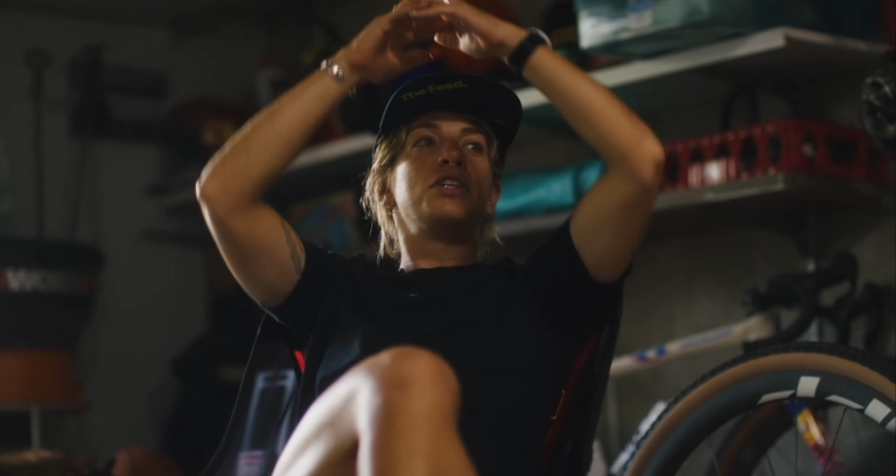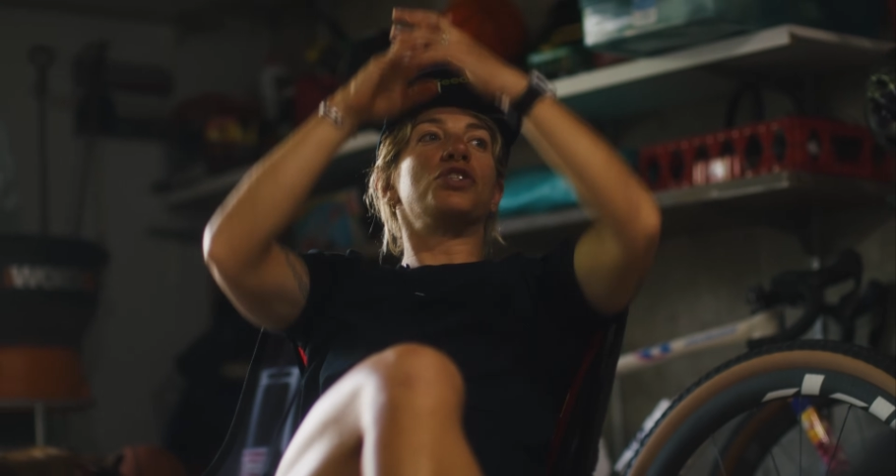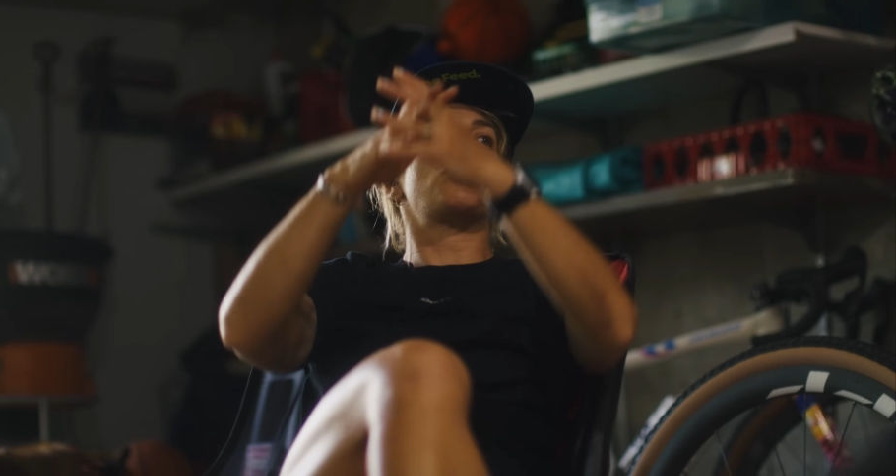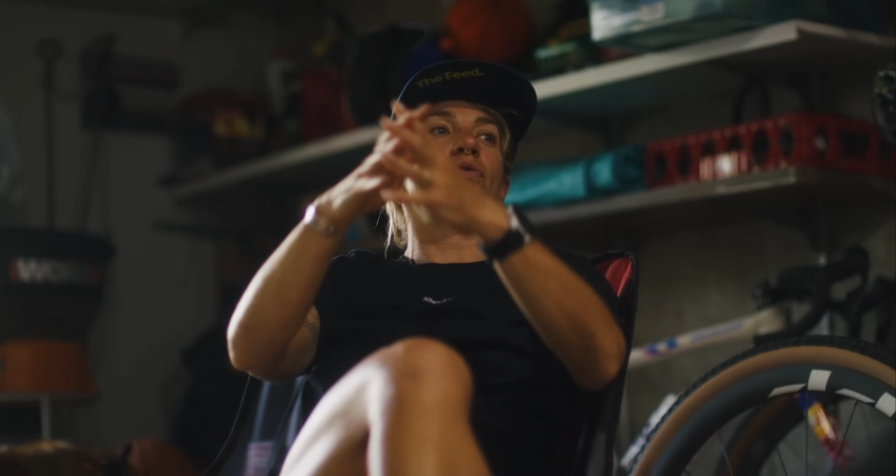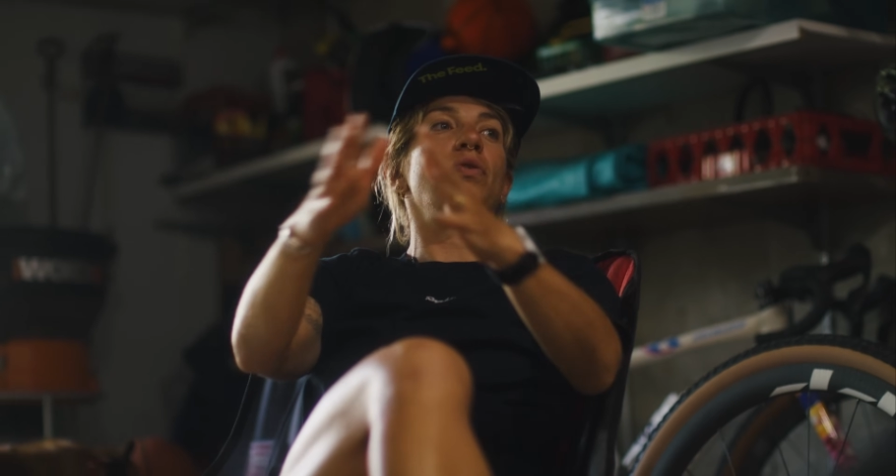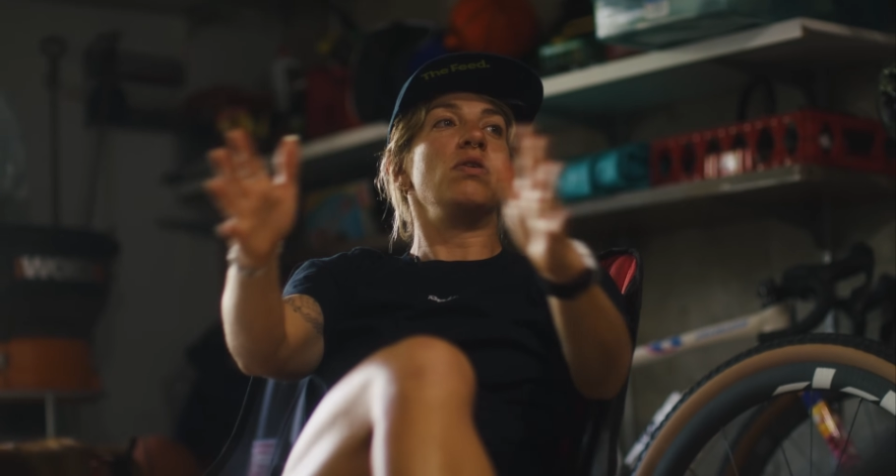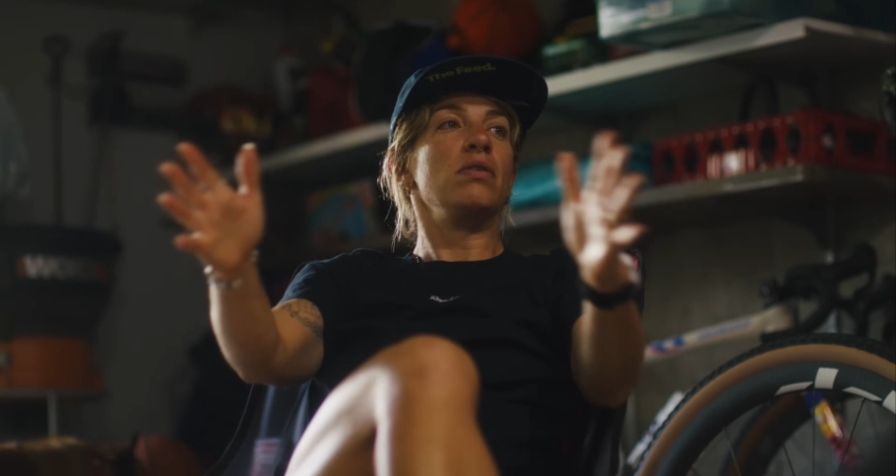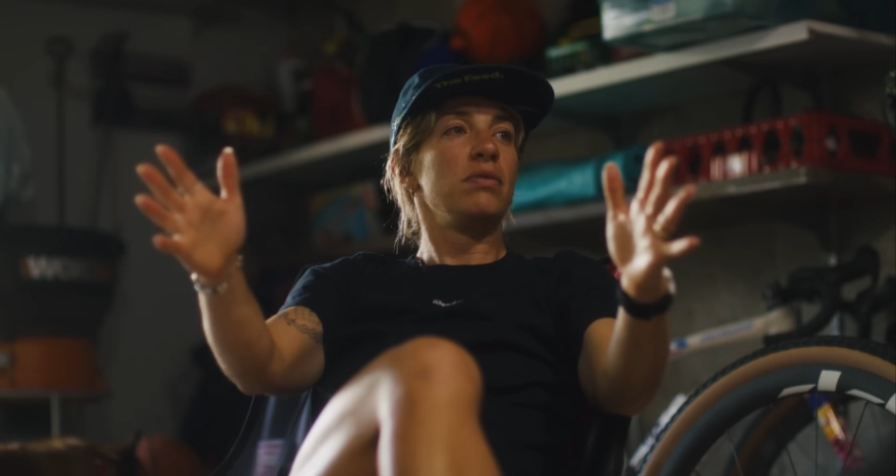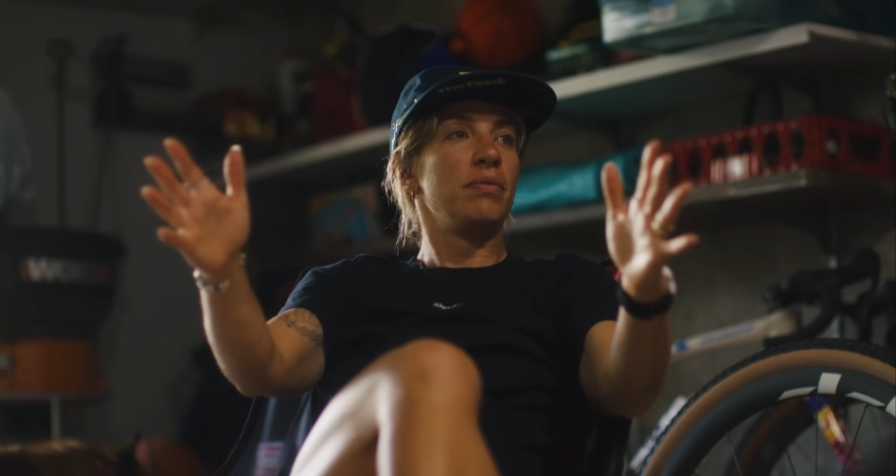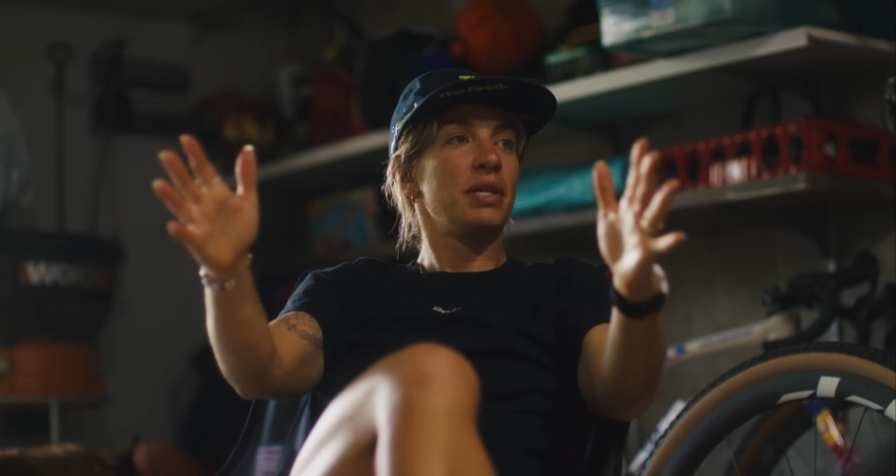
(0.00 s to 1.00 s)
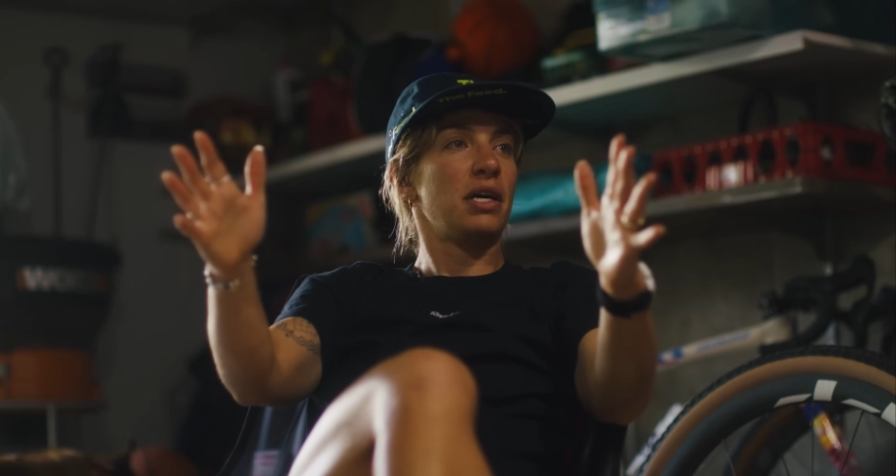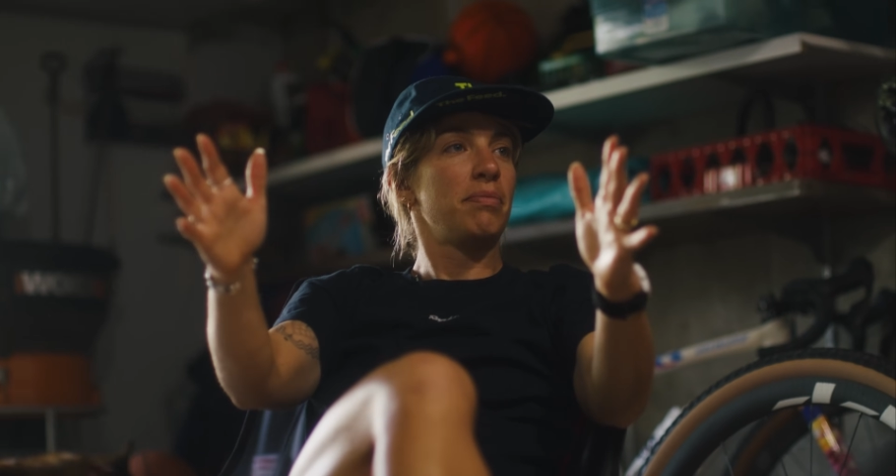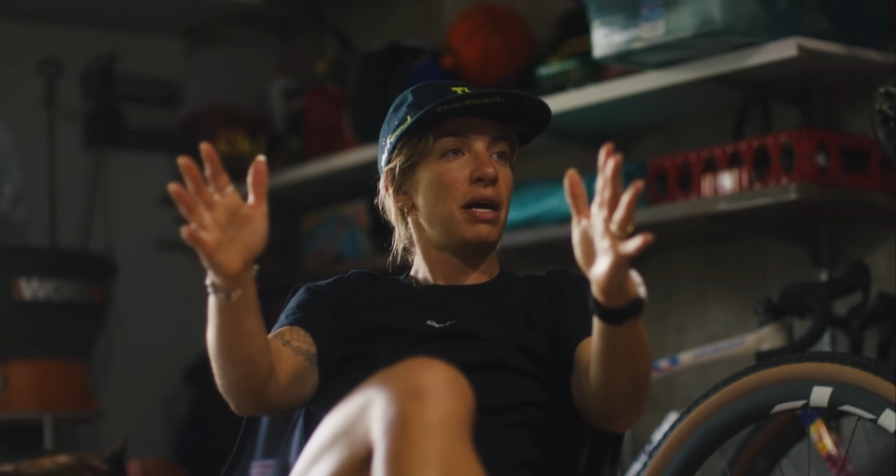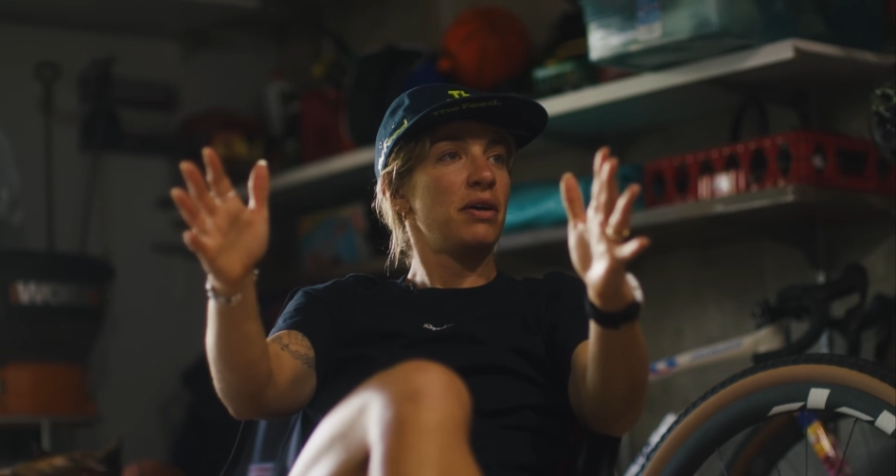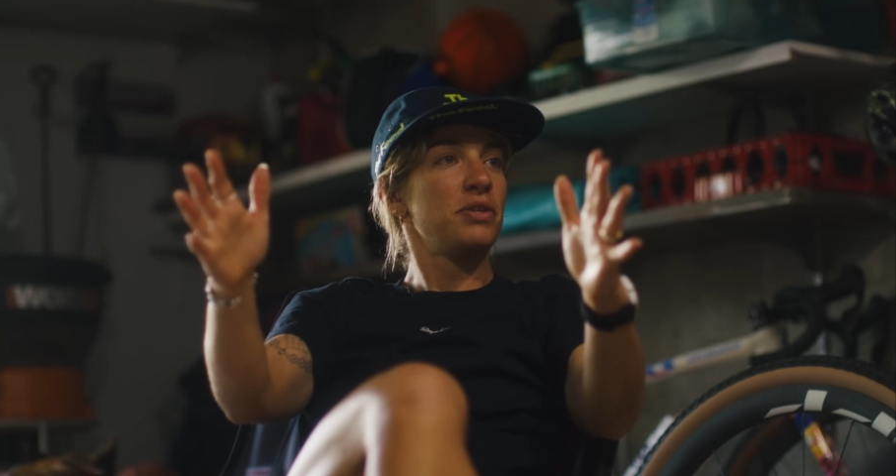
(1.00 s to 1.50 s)
control with
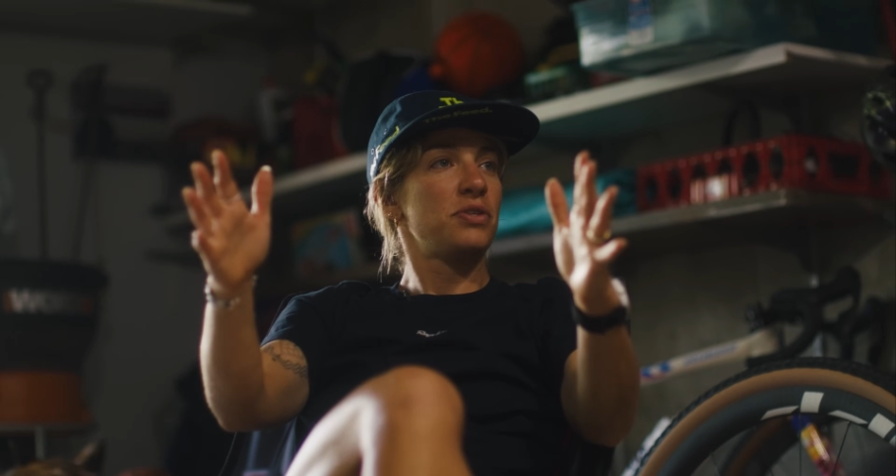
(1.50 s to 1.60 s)
Unbound.